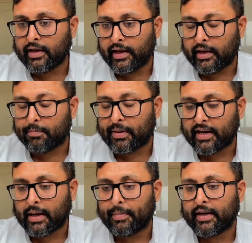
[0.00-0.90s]
in per
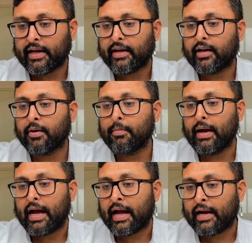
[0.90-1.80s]
capita income
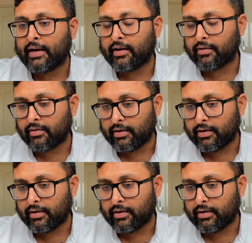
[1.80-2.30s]
and